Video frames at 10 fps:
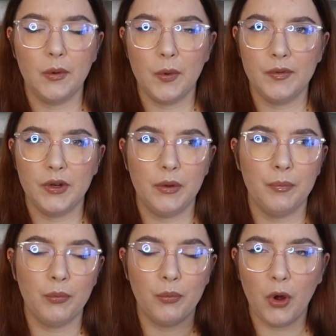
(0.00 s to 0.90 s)
with
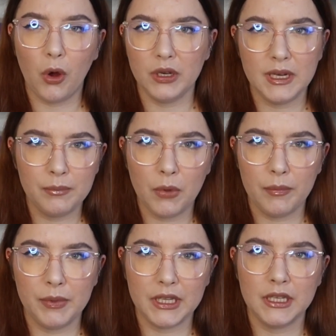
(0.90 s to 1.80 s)
online
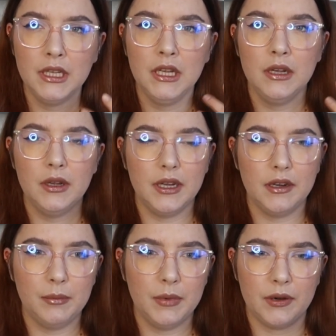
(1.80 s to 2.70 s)
mobbing,
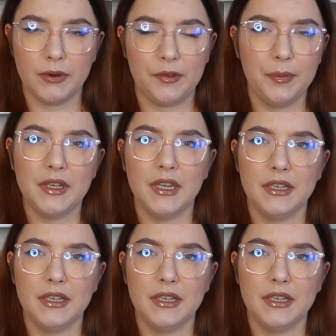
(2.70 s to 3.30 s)
harassment.